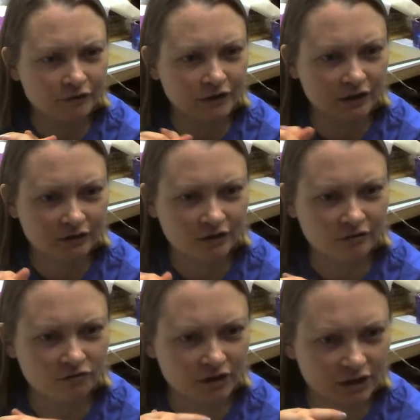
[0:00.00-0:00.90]
for the
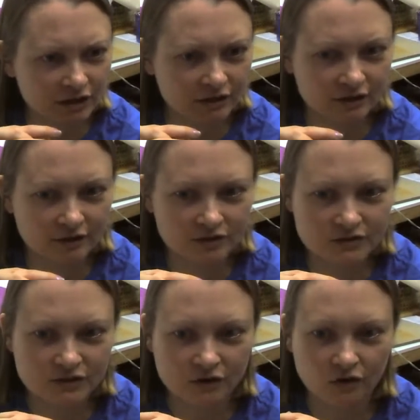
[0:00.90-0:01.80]

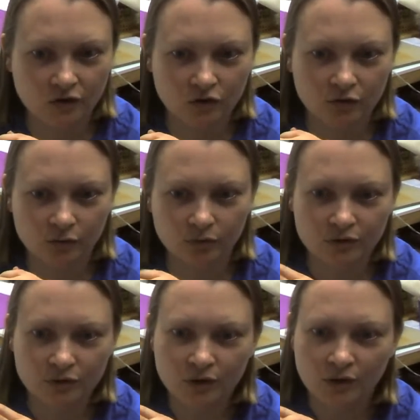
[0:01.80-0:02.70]
inconvenience, or well,